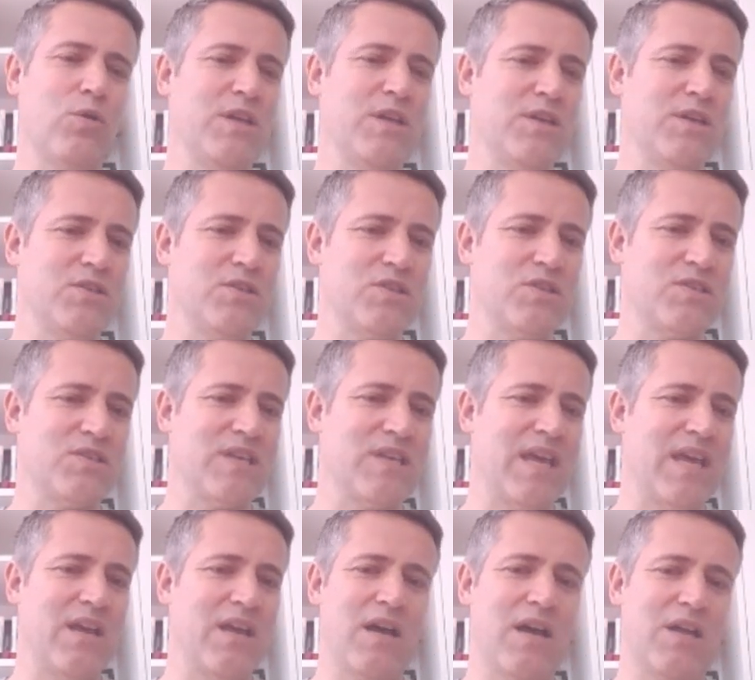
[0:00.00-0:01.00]
Or you can just
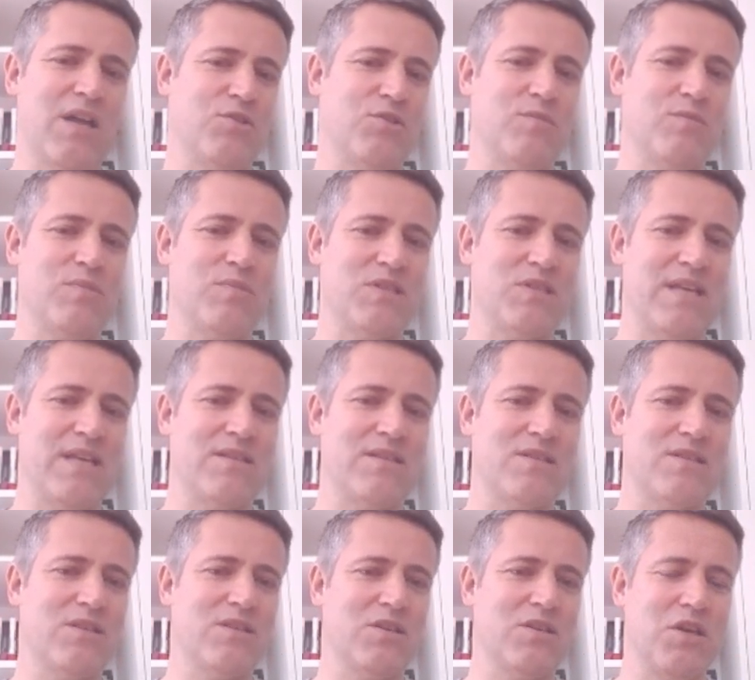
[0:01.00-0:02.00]
say 100%